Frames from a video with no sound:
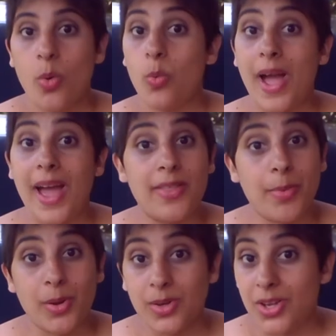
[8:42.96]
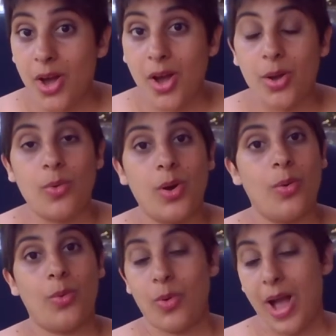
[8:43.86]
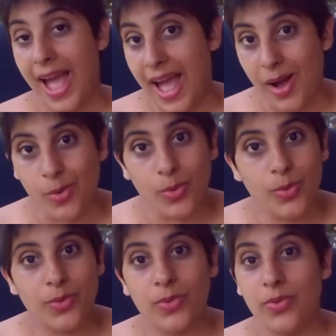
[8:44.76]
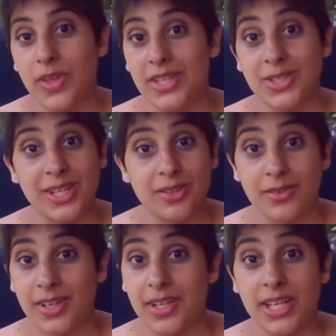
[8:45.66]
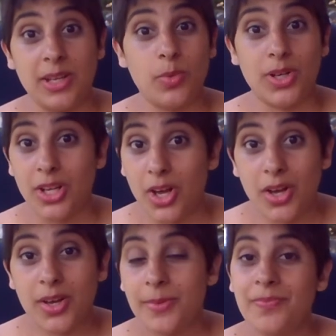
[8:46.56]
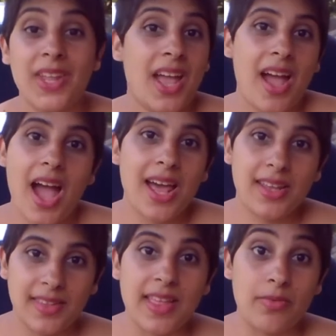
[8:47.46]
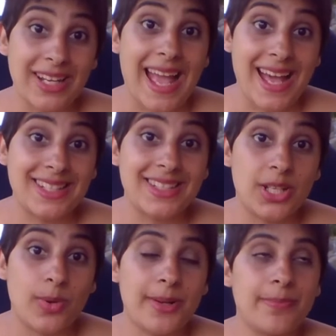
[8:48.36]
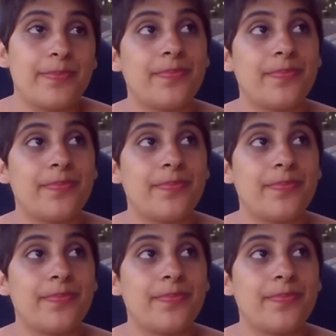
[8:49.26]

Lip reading: where the boat could go, how the scenery would look, and I think that really added to it.